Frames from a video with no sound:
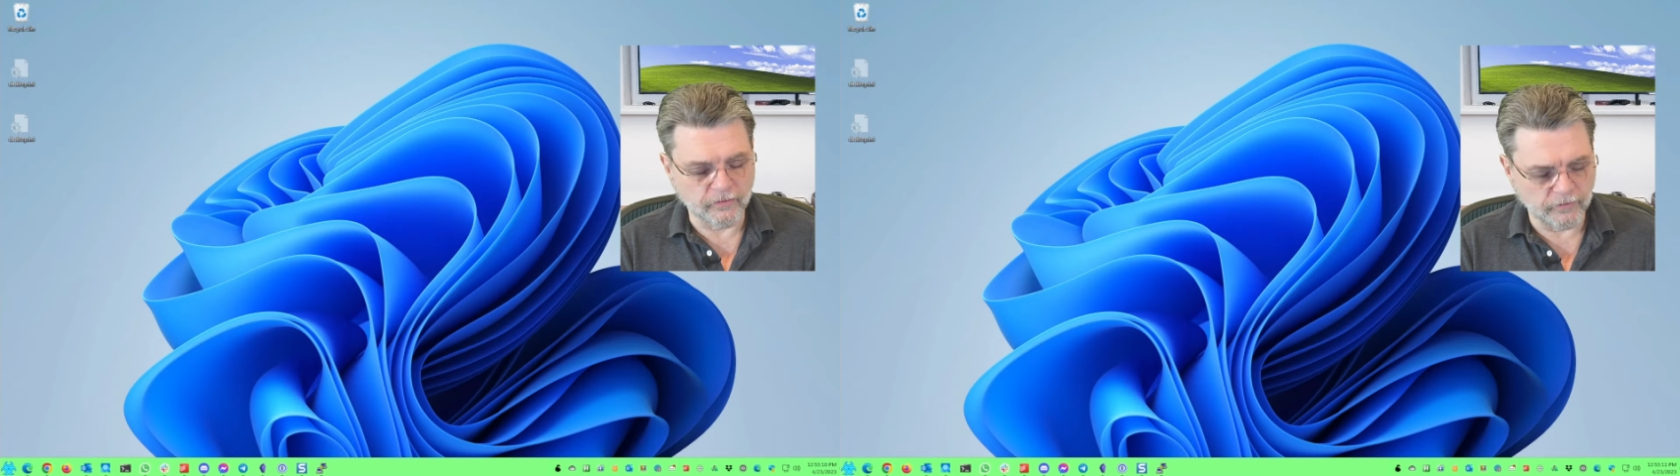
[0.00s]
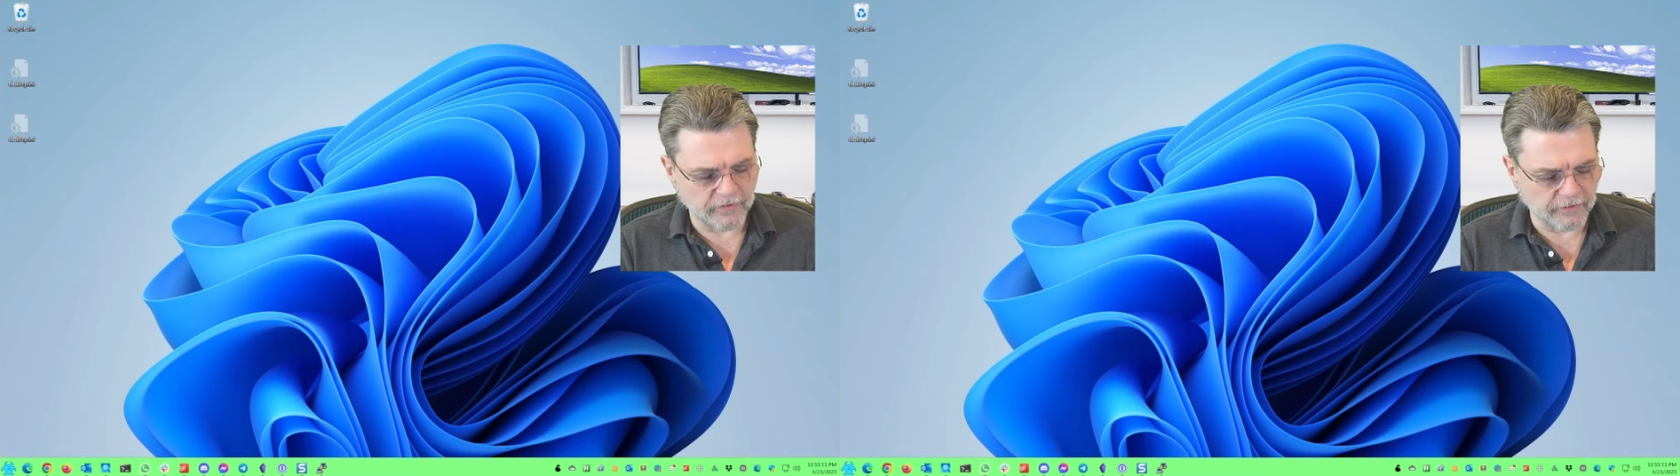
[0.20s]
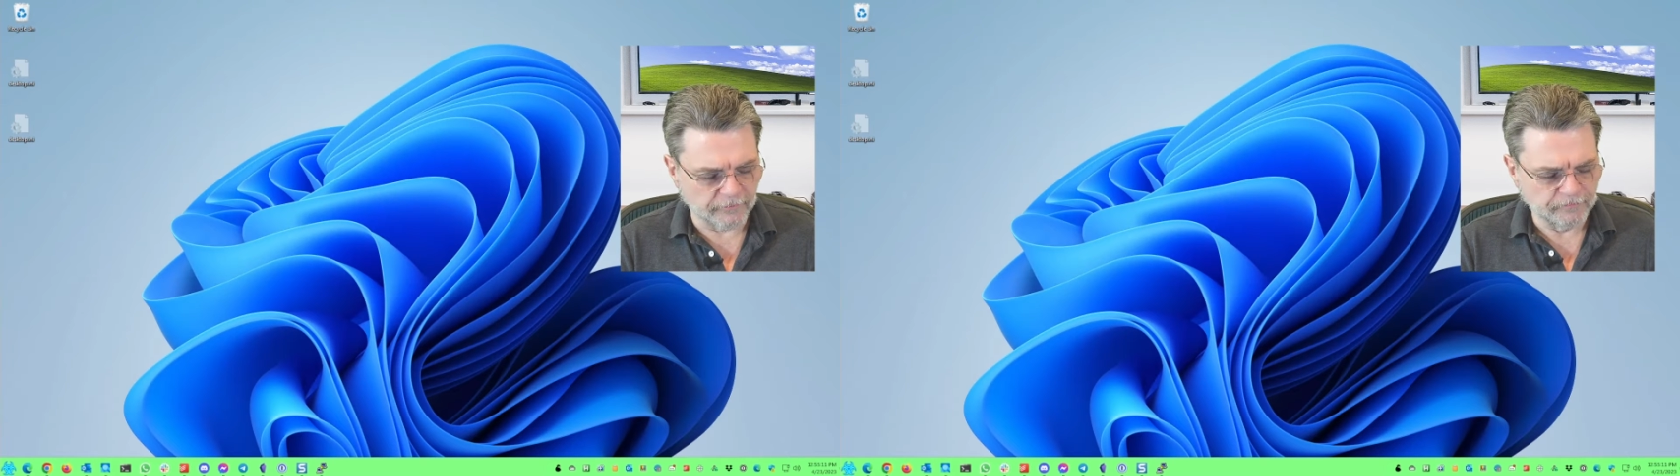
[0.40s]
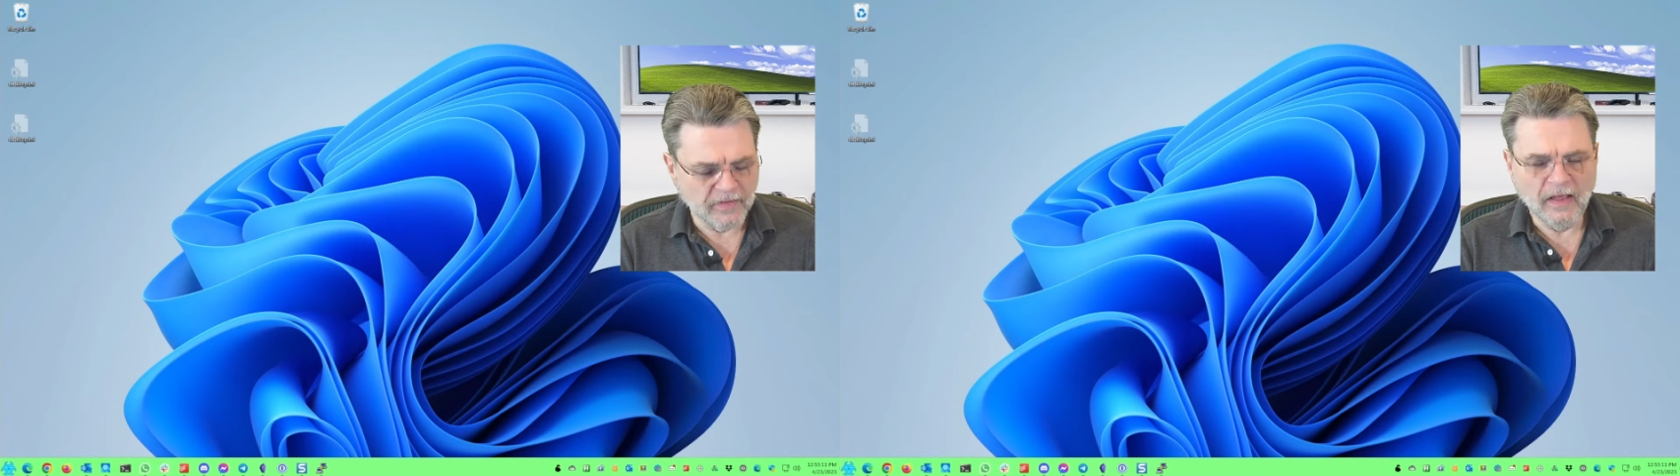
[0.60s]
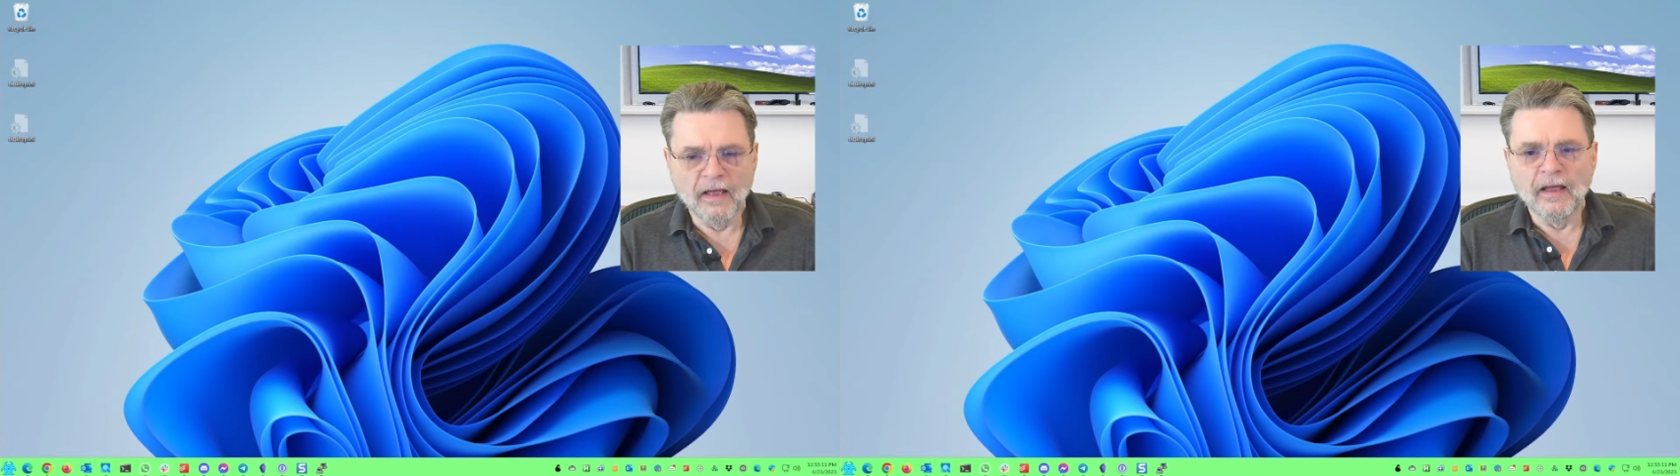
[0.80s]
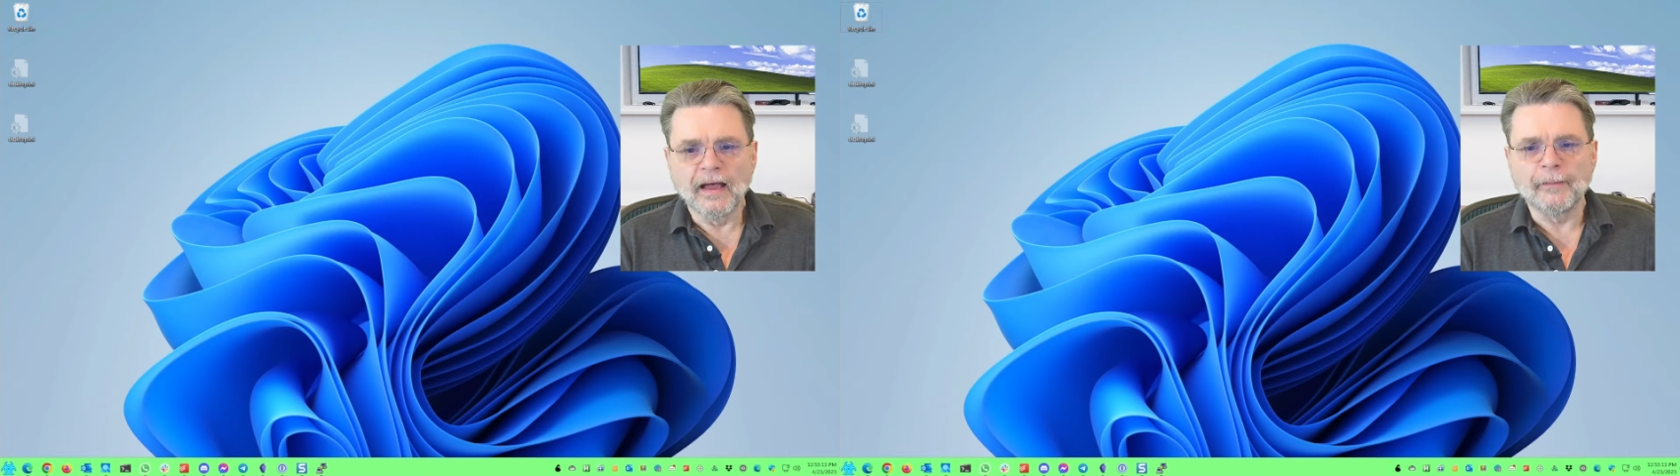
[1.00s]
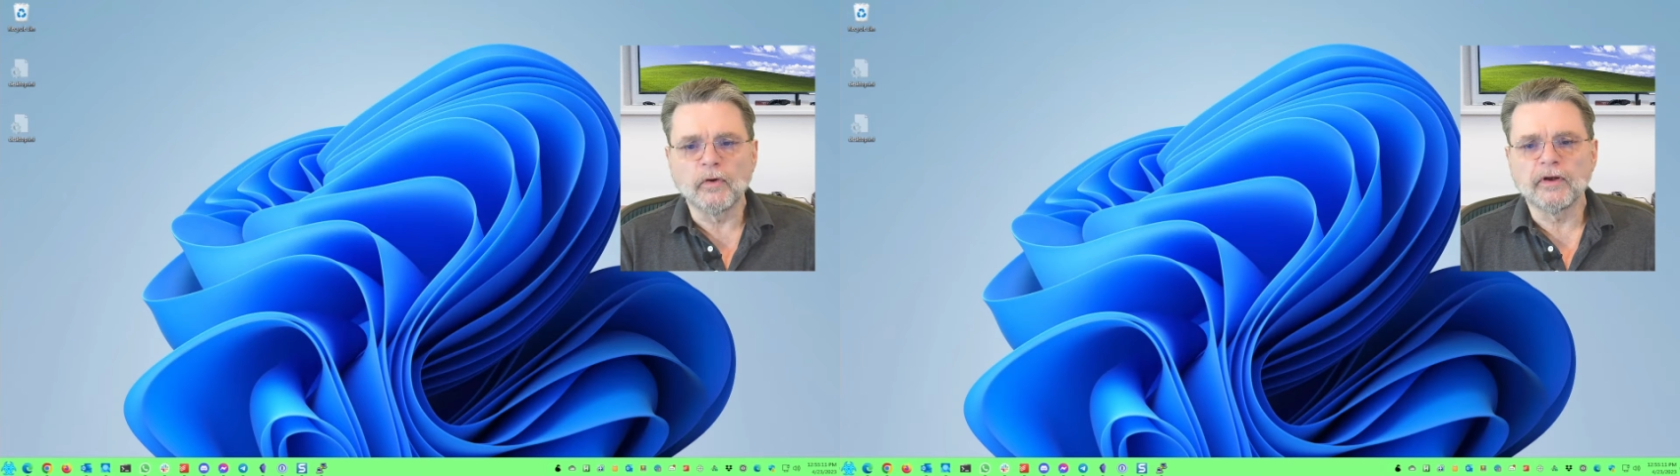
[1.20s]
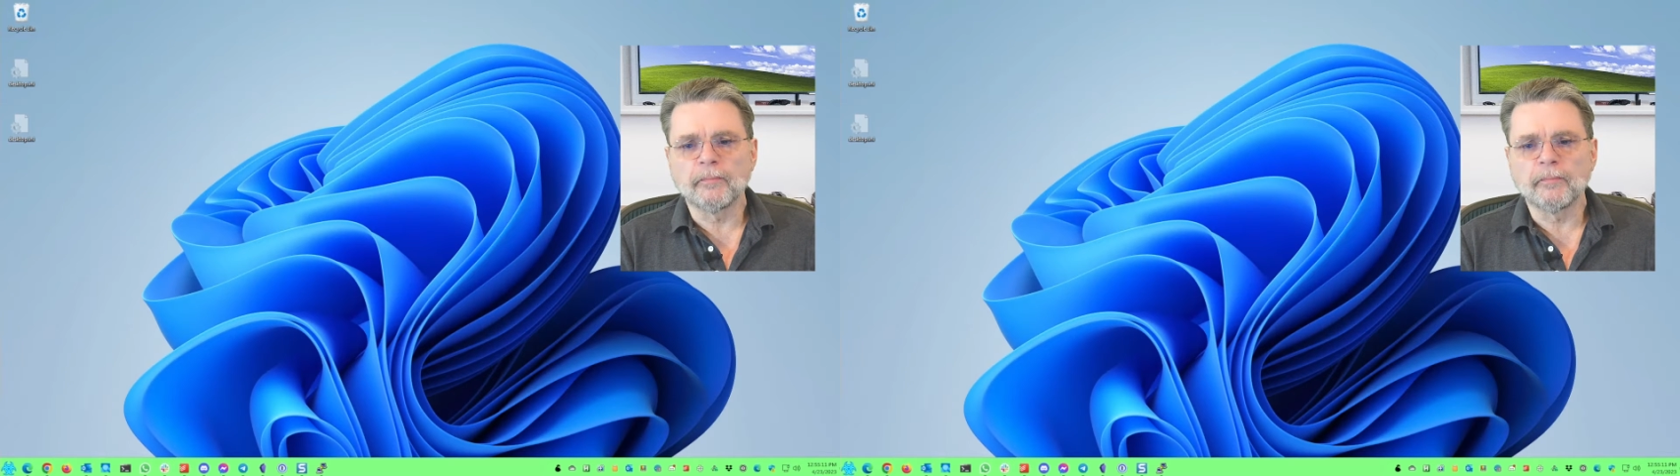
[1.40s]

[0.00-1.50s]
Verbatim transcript: through here. I'm going to